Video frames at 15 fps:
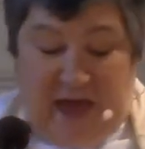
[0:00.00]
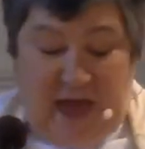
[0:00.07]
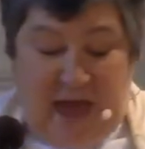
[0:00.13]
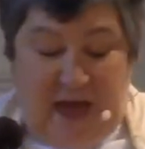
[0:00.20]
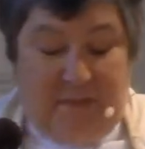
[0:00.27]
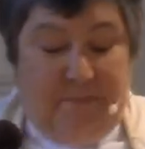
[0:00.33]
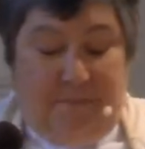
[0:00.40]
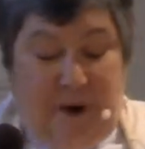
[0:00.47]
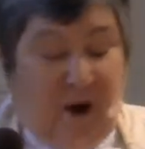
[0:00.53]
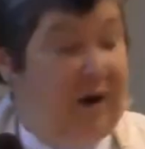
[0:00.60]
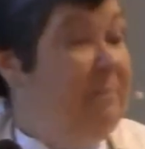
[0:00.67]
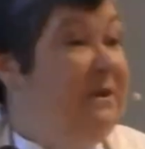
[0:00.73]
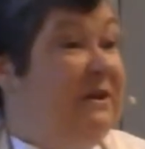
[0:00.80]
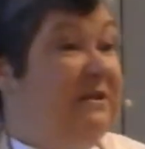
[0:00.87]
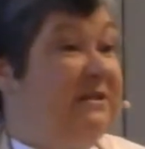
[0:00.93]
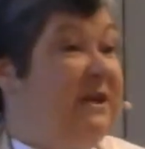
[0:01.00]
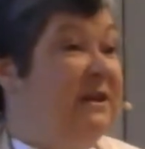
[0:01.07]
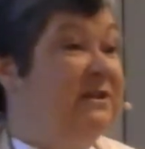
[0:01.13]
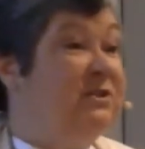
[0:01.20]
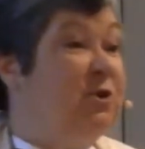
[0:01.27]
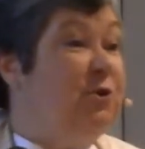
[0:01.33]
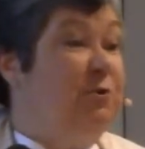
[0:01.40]
and Barnabas
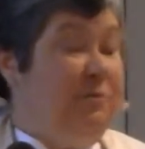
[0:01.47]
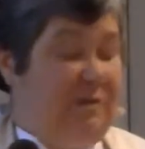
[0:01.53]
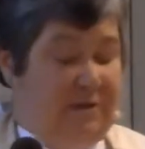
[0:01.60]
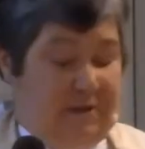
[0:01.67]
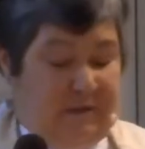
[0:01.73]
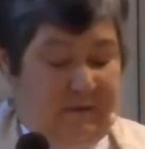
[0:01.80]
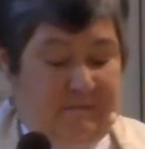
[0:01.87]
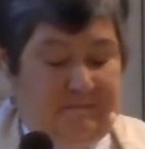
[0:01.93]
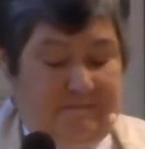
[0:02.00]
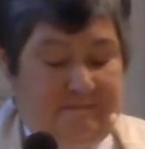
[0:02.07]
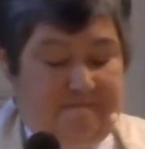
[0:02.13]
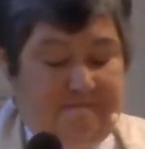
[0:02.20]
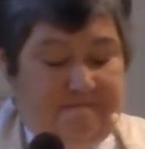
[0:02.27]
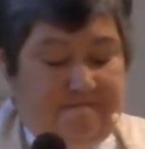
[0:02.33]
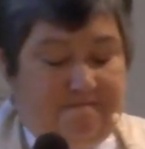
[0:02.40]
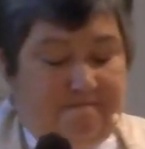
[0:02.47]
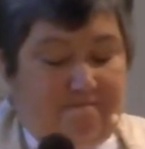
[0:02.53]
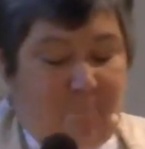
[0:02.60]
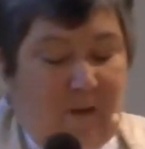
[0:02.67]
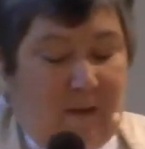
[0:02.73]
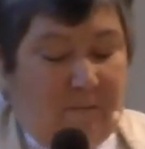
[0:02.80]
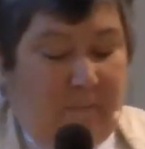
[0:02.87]
is Zeus.
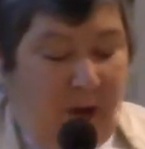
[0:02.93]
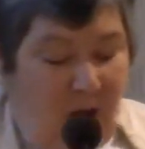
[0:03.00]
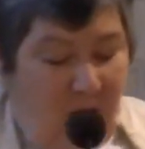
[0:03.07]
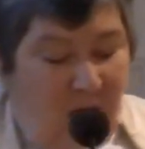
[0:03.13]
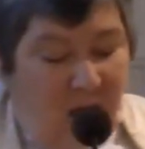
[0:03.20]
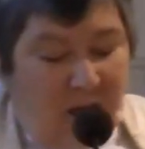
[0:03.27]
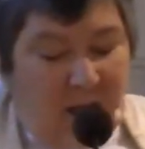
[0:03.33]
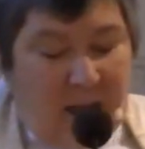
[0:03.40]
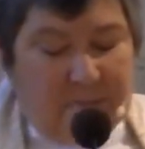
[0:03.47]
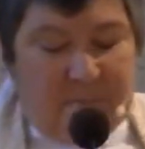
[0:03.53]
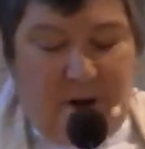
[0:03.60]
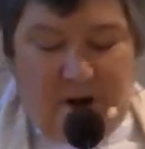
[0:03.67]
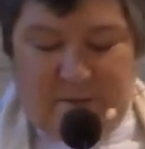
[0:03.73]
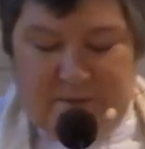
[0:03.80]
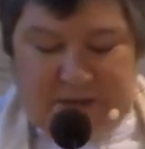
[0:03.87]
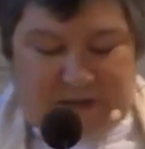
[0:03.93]
Paul and Barnabas